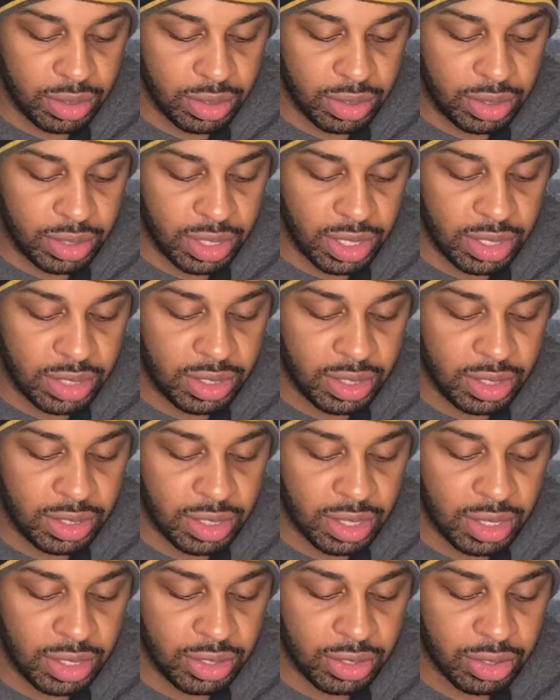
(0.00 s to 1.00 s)
Tennessee
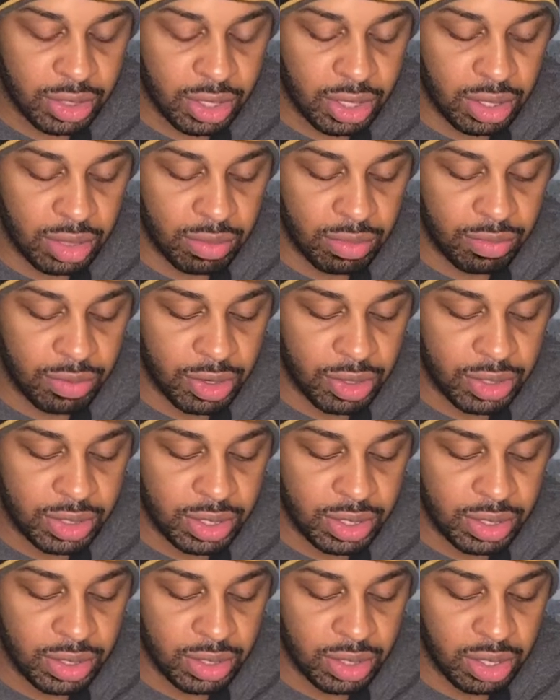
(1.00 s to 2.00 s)
Titans
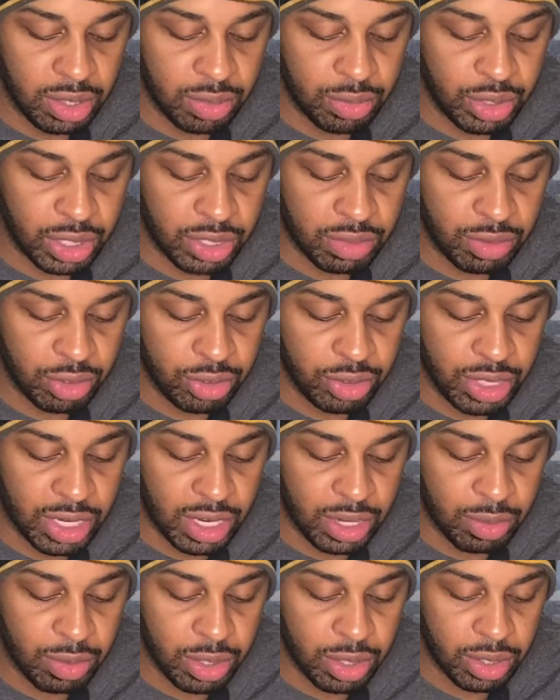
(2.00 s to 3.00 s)
versus Jacksonville
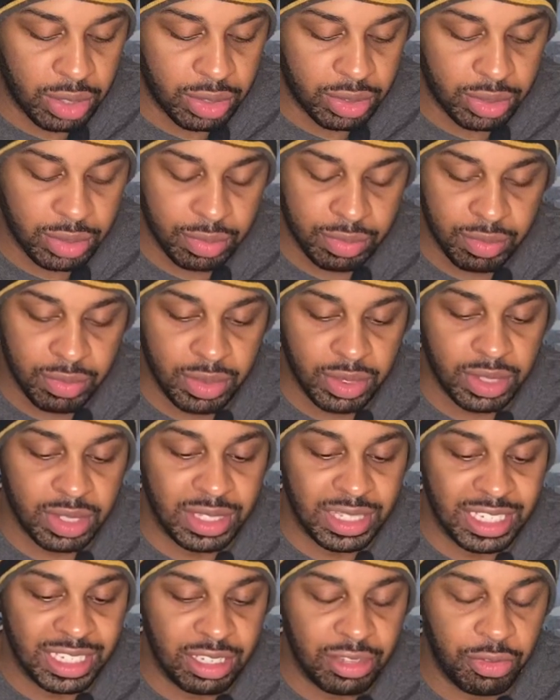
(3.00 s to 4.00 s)
Jaguars.
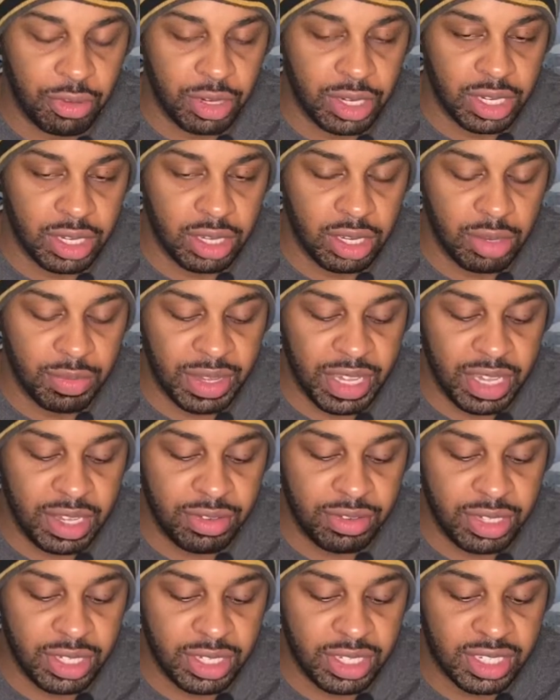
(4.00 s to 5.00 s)
This is for the
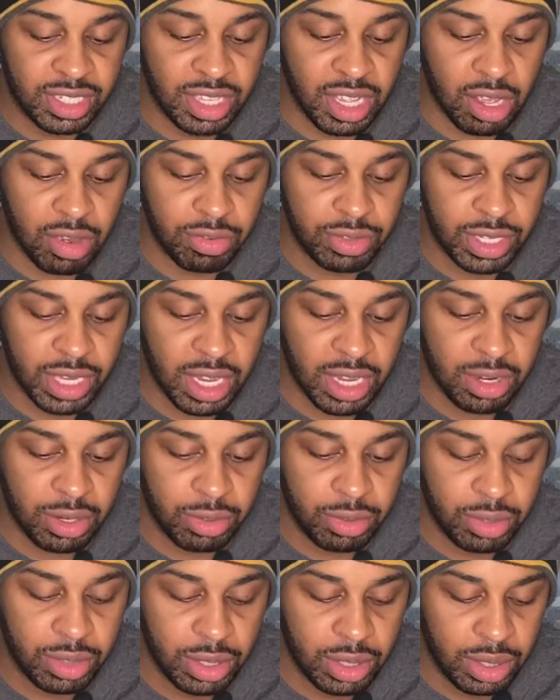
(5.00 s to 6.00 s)
AFC South
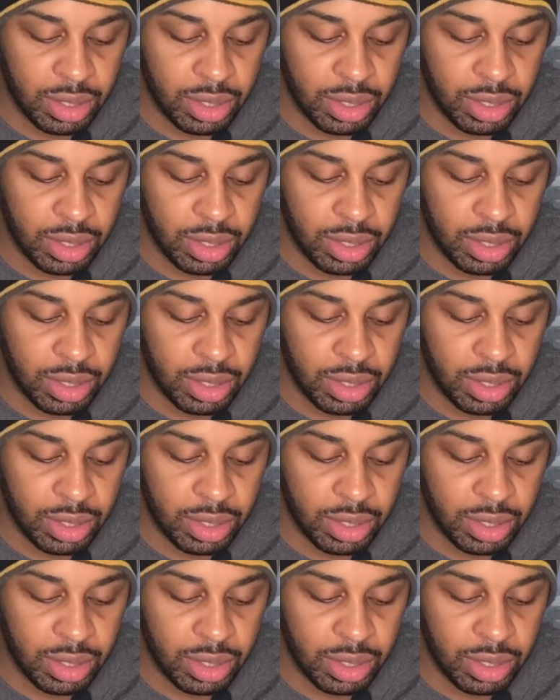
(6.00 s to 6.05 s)
title.